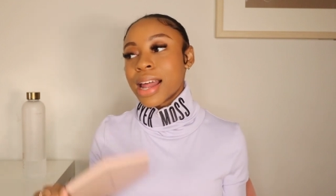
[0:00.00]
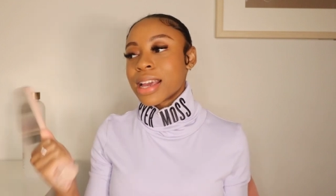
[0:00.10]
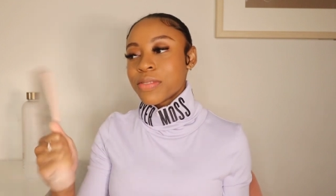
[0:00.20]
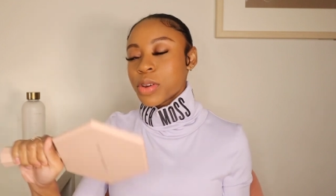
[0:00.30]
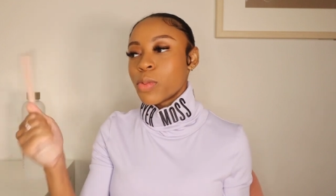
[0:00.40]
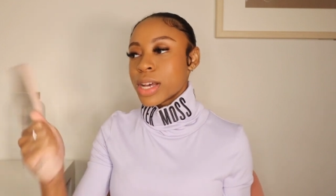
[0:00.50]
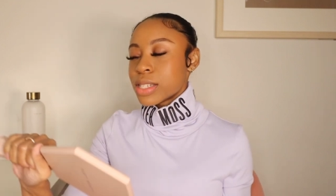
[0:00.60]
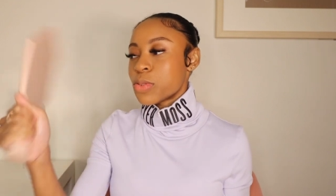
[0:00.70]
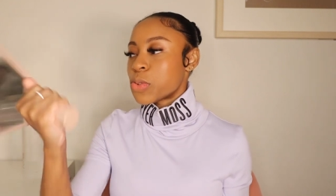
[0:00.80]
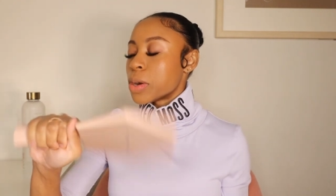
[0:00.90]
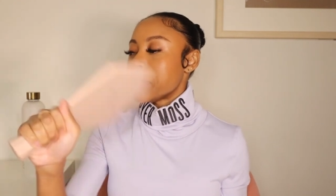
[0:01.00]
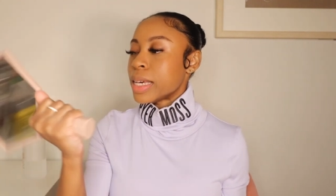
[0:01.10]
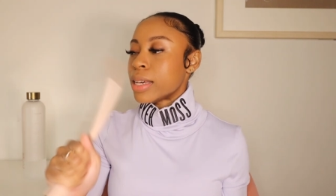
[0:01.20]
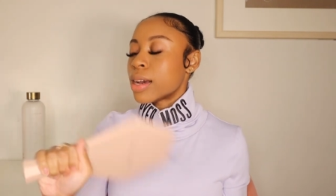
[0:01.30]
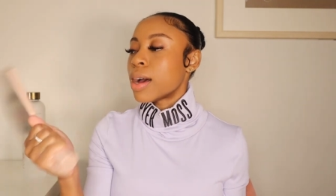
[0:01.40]
Like if it wasn't for
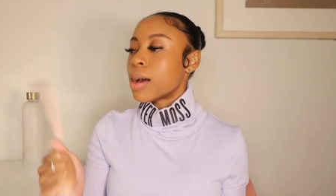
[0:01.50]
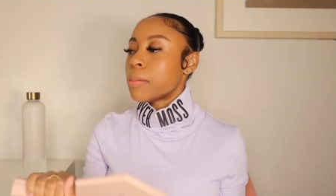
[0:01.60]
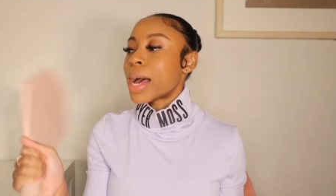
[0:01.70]
me, um,